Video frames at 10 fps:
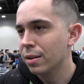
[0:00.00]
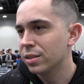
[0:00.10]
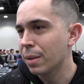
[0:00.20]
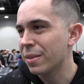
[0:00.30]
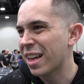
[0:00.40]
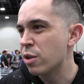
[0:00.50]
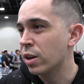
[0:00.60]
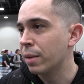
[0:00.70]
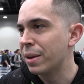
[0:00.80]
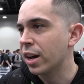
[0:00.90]
something that you
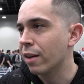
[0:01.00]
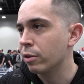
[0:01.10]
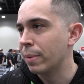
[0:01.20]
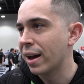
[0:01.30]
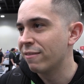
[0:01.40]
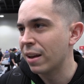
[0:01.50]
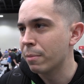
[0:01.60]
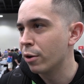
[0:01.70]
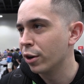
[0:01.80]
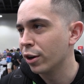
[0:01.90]
can be covered by,
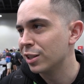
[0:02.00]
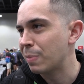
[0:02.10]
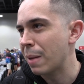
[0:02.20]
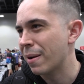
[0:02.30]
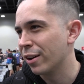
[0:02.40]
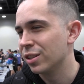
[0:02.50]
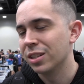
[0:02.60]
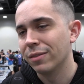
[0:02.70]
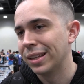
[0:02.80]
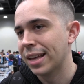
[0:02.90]
Venmo goods, PayPal goods,
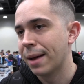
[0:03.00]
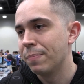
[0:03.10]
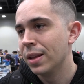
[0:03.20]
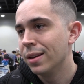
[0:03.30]
stuff like that.